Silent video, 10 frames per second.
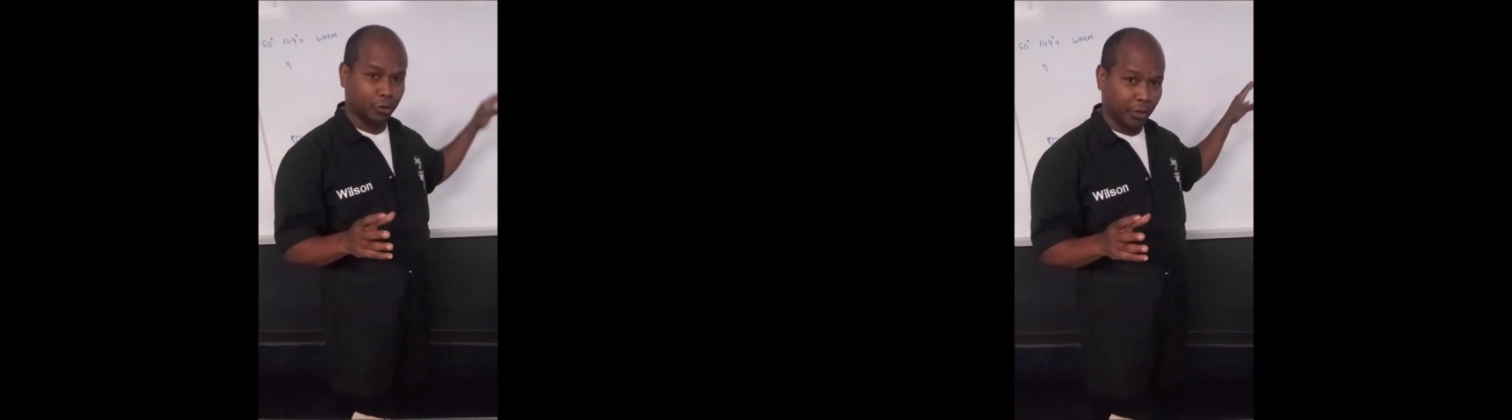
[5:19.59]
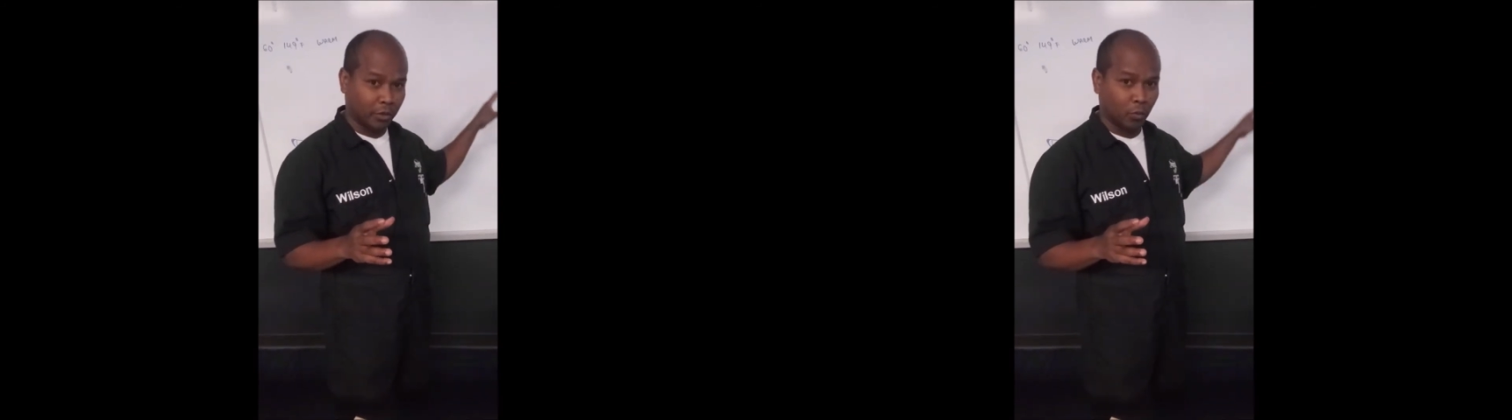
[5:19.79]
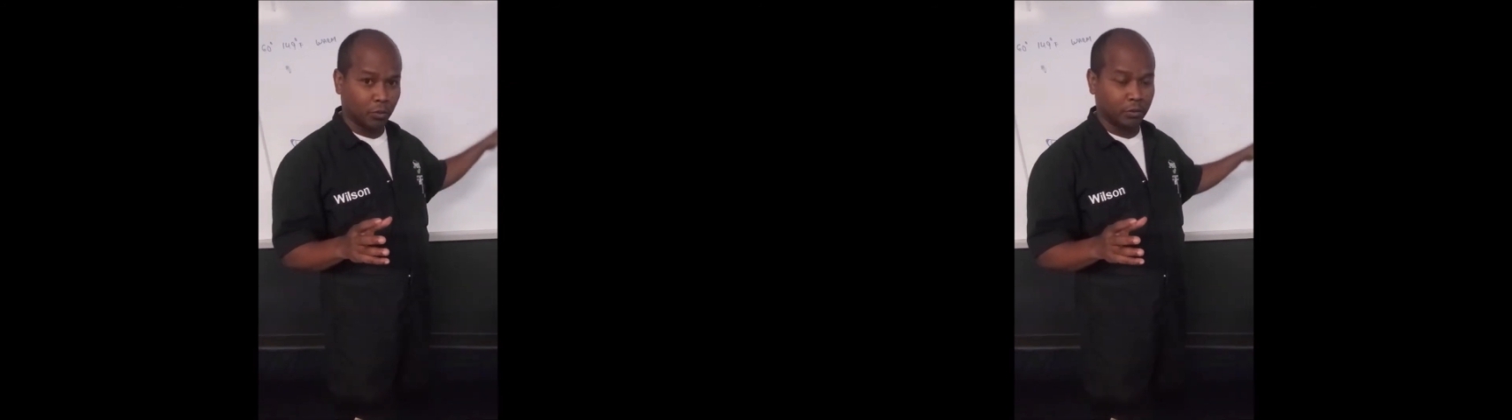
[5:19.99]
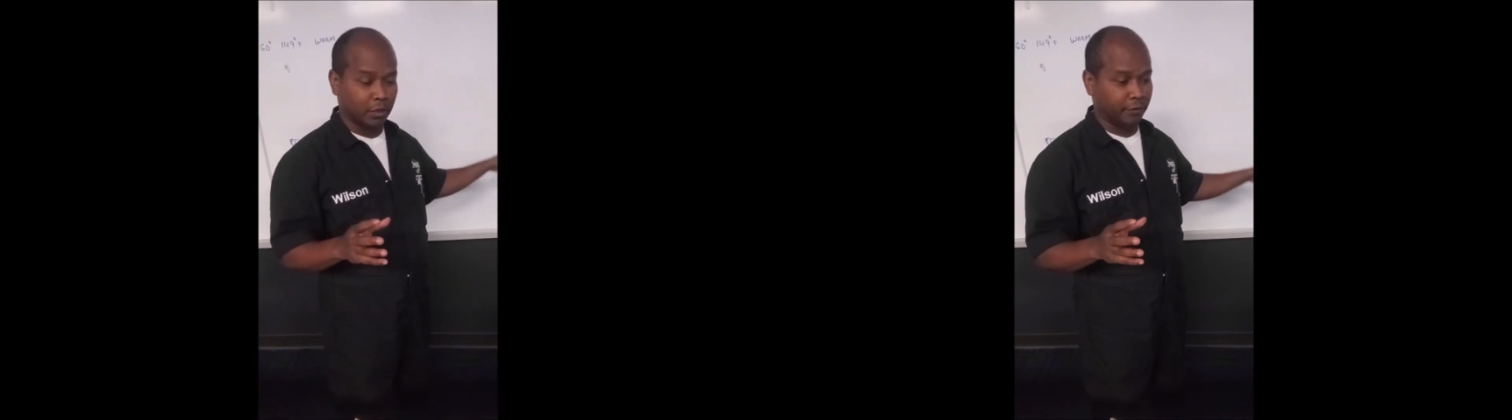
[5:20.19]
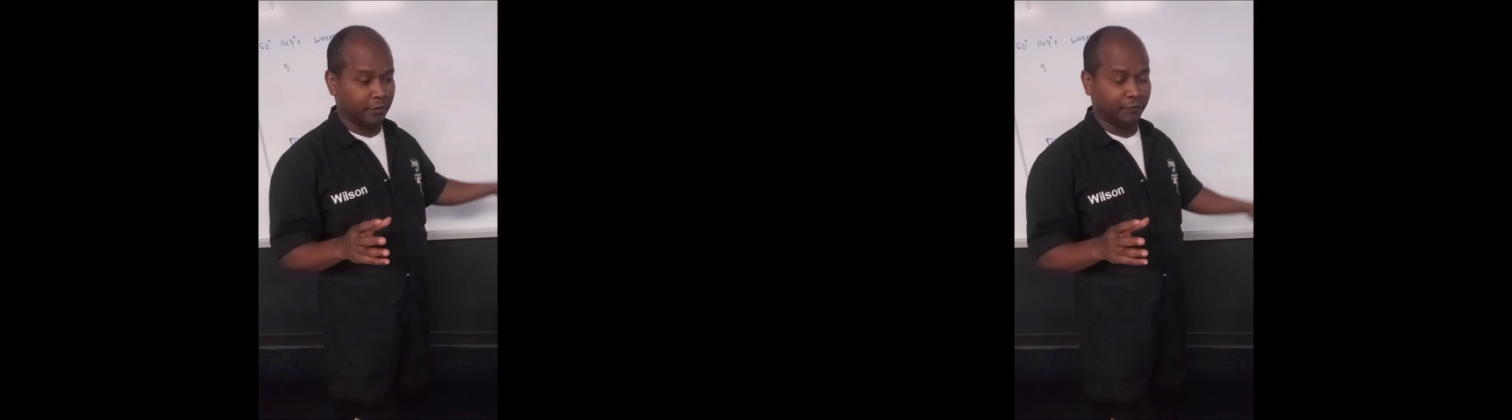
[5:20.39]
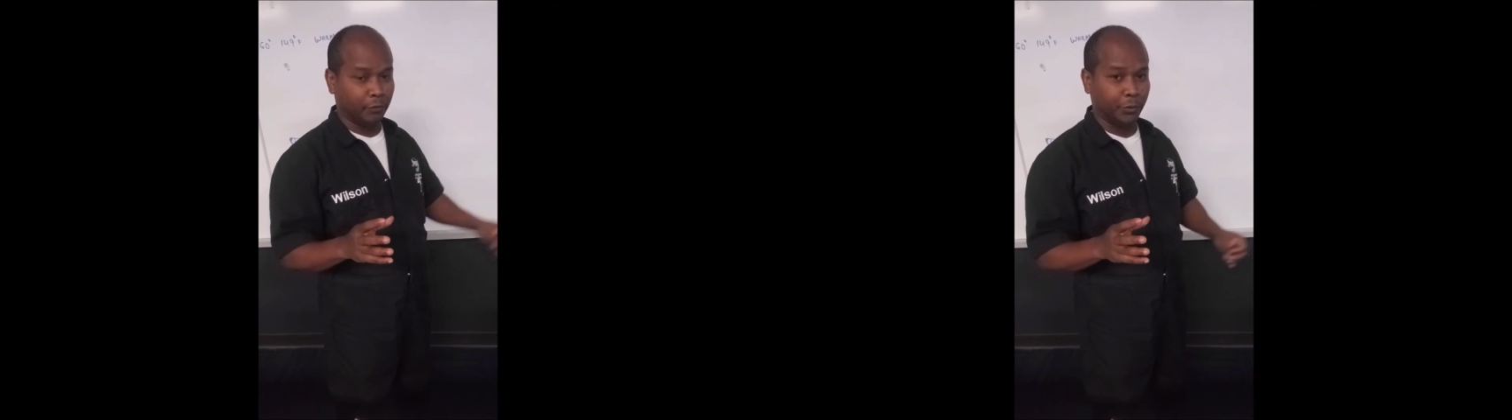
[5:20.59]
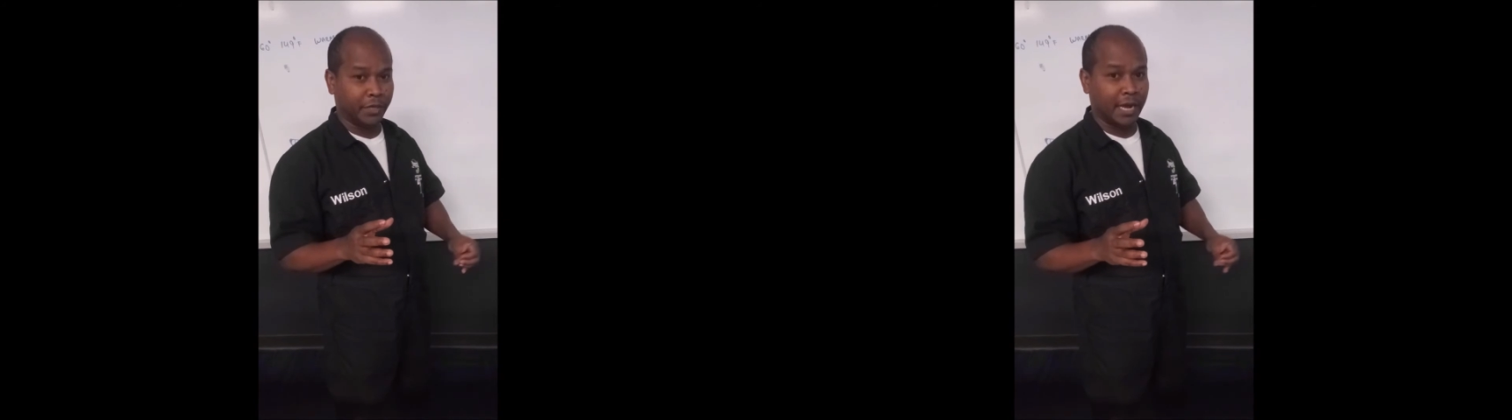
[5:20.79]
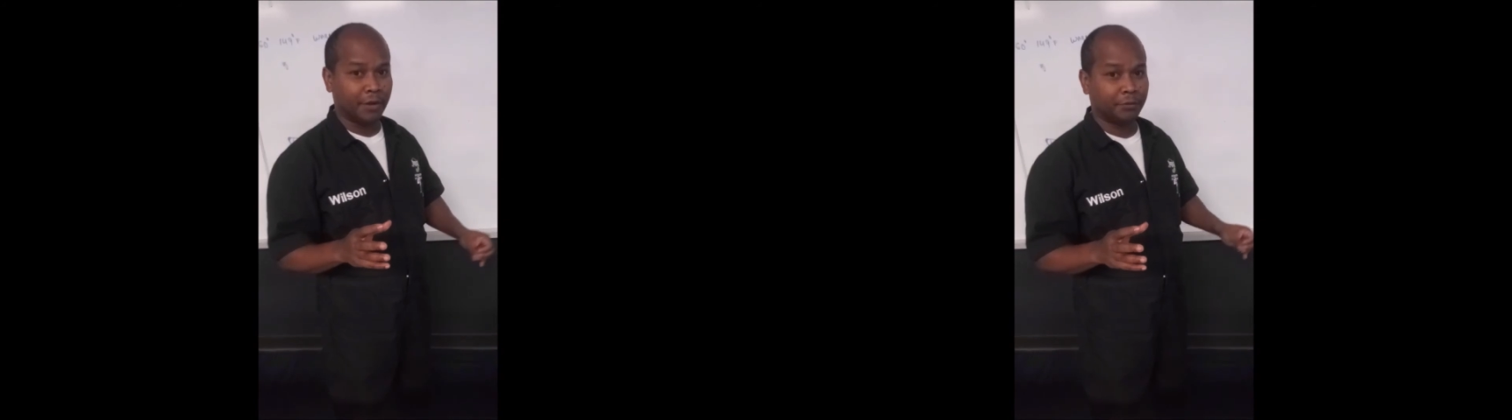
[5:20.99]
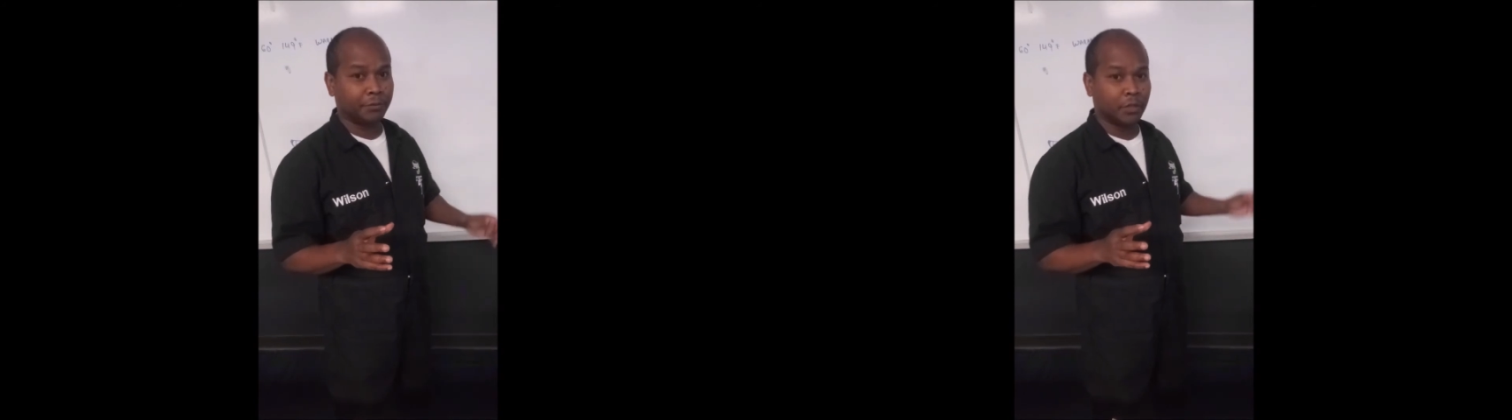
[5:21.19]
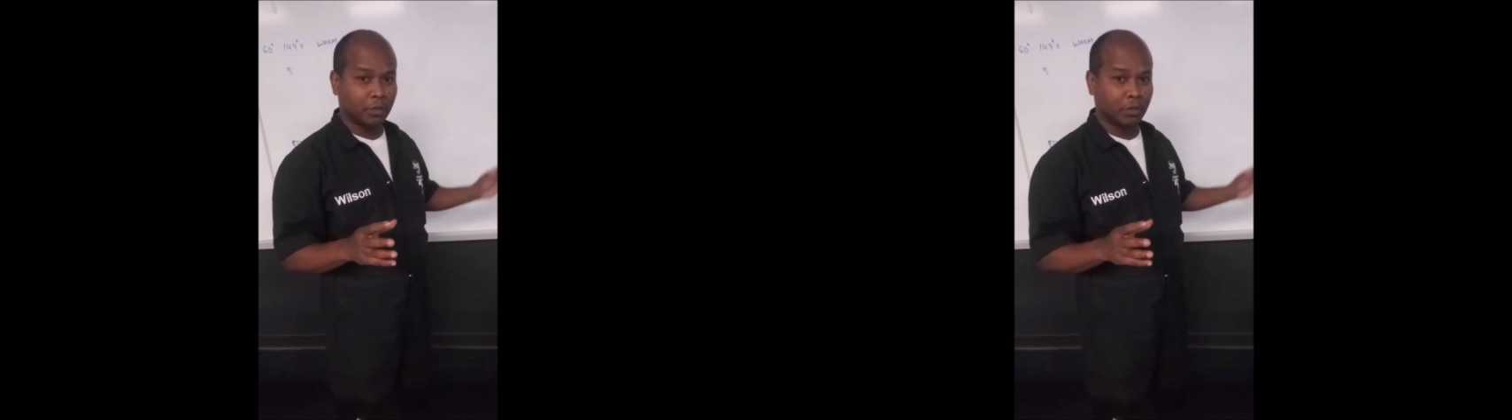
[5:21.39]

drain the fluid out,